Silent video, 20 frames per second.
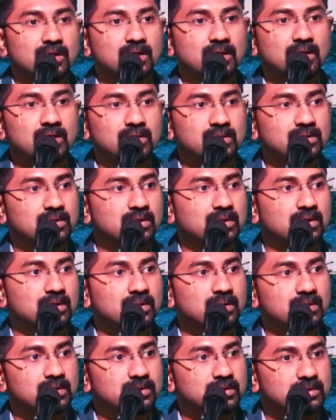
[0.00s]

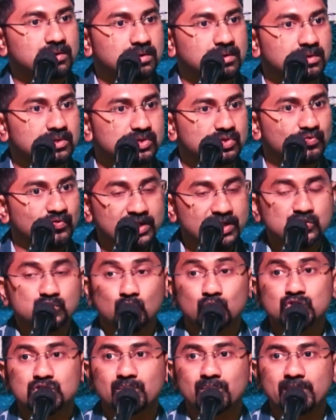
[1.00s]
or where
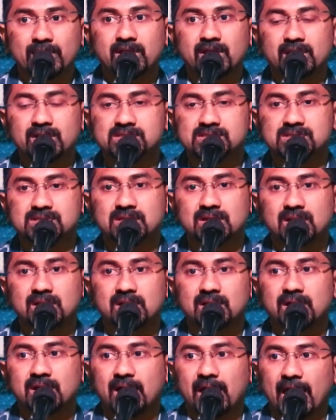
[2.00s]
social media is
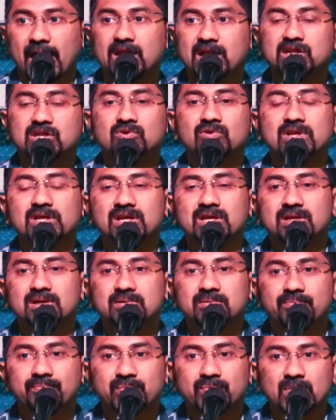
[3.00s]

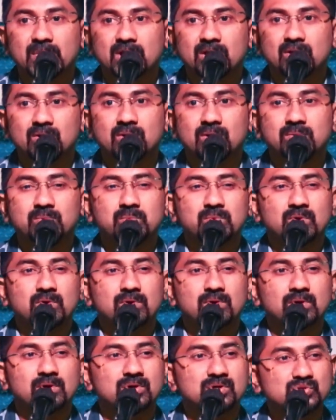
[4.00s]
actively you know
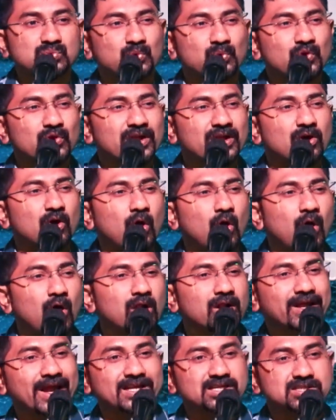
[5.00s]
uh, spewing
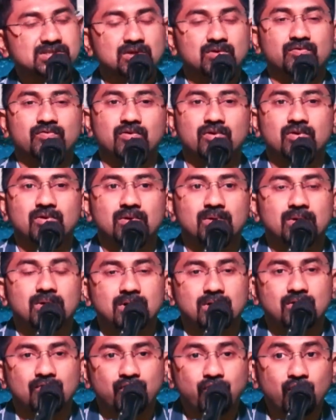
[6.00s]
all kinds of uh,
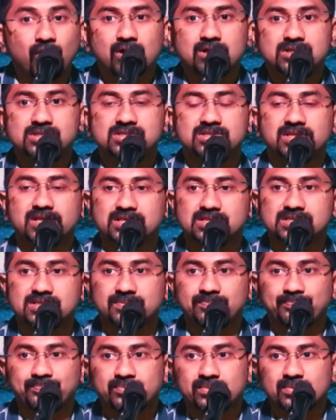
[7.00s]
uh false
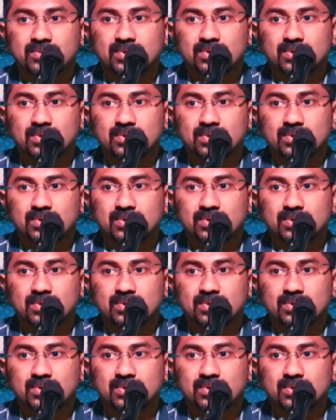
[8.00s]
things.